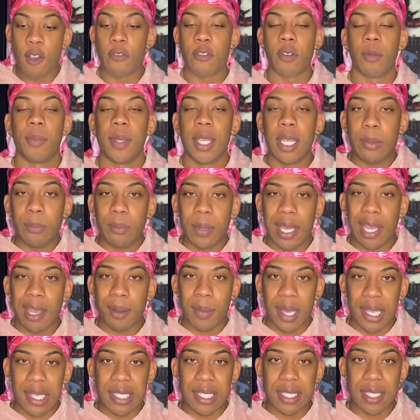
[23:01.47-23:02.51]
me being
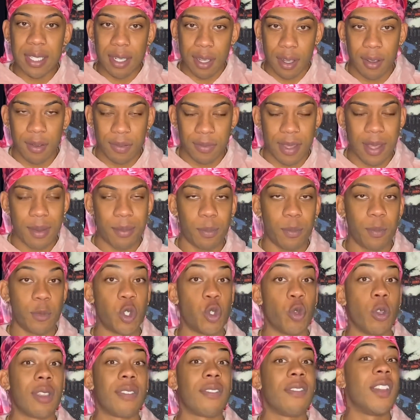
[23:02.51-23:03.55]
myself and
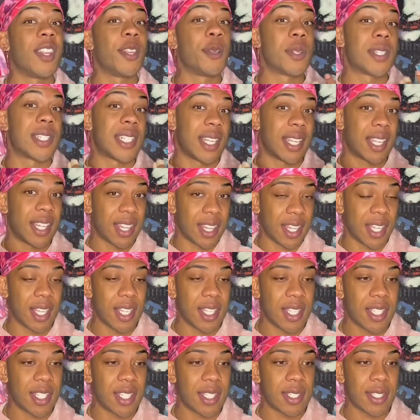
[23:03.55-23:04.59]
doing videos like
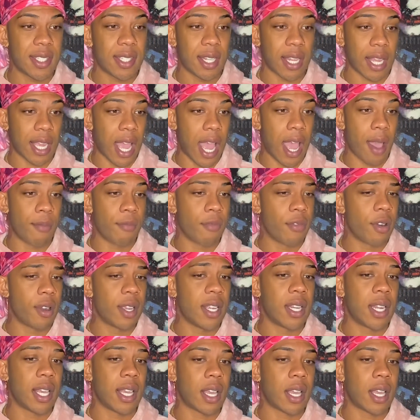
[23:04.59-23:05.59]
this, like I'm very, I